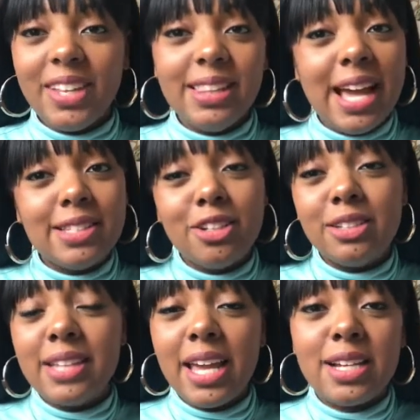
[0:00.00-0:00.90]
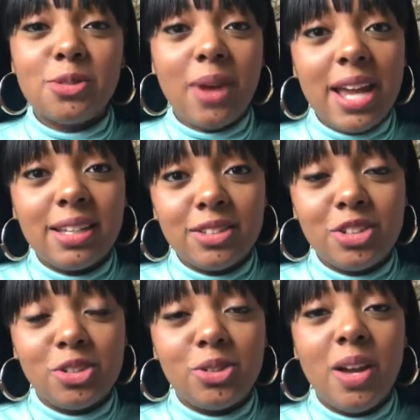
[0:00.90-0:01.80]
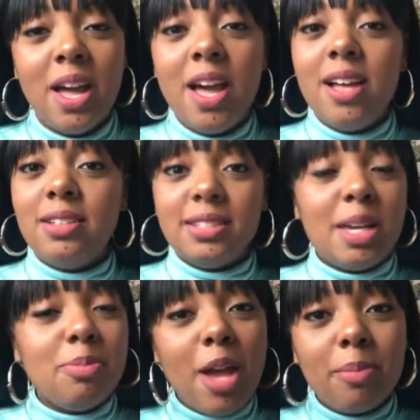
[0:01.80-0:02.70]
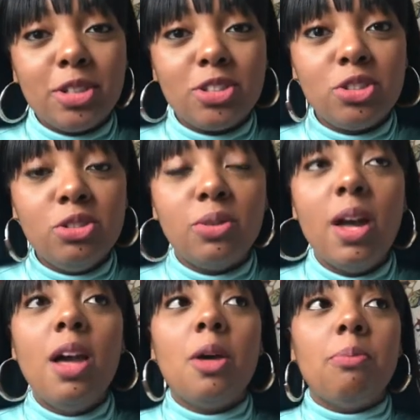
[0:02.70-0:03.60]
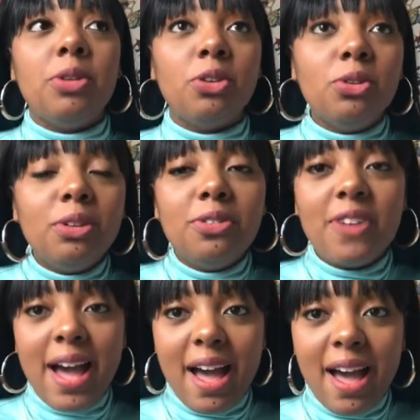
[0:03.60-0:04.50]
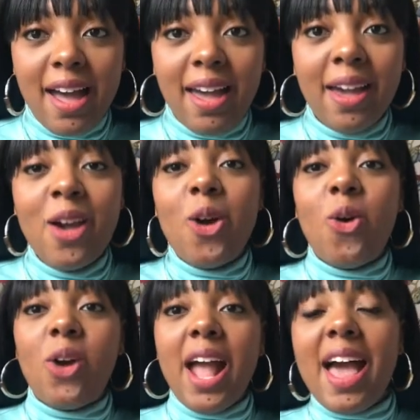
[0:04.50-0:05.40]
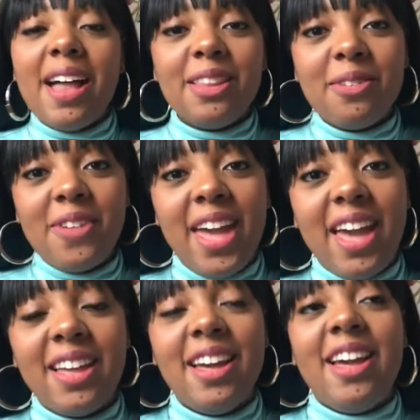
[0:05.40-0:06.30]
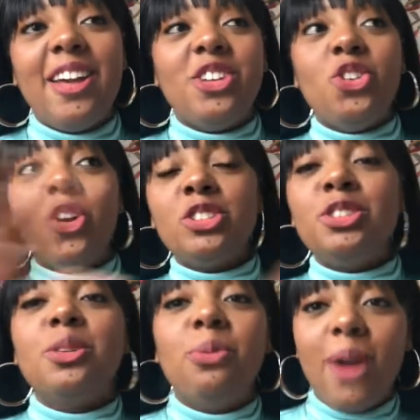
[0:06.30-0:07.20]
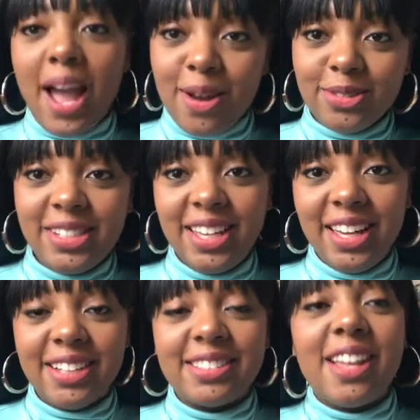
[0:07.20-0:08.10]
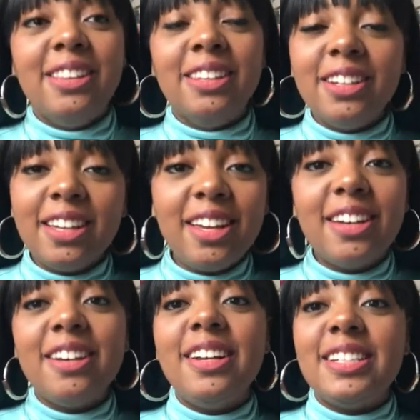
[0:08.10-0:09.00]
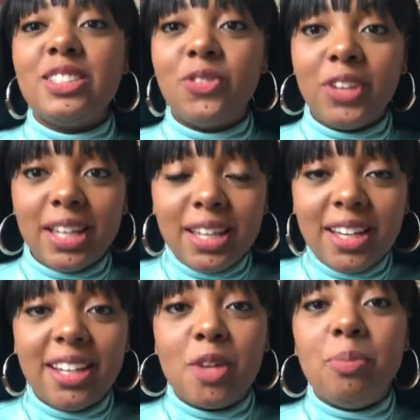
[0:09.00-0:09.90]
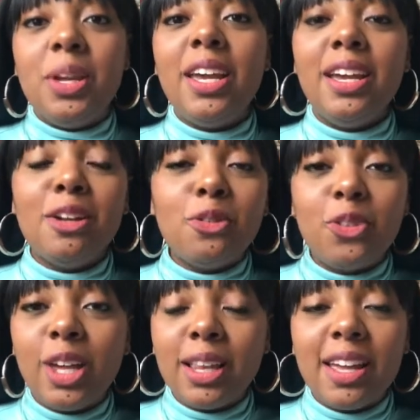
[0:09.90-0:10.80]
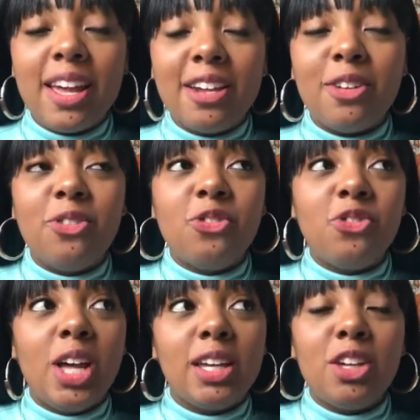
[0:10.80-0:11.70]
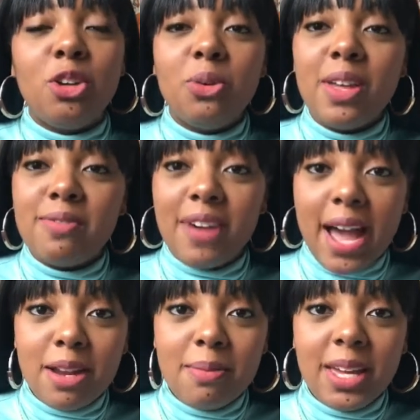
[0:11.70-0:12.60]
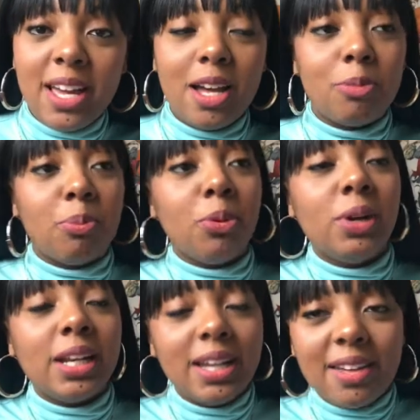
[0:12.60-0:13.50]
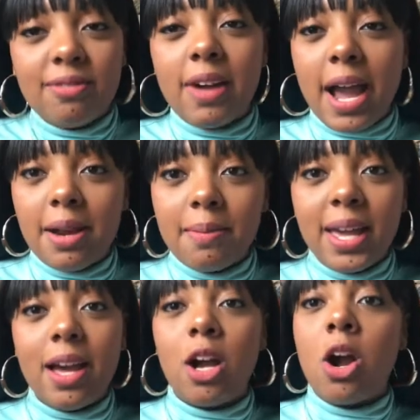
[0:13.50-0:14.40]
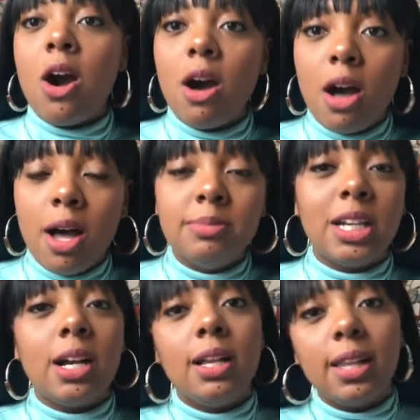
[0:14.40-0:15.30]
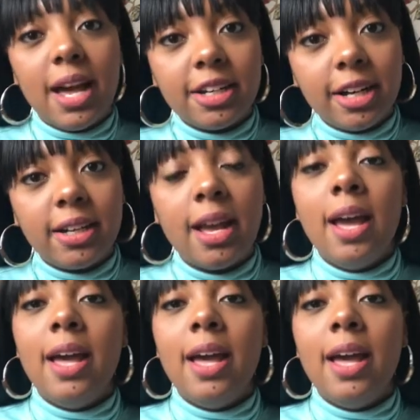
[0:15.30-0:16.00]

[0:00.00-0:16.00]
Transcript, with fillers: That's going to take us right into tip number two, beautify or elevate your surroundings. Looking good is feeling good. Being in a feeling in a, a cute environment, a pretty environment, a calm, decluttered,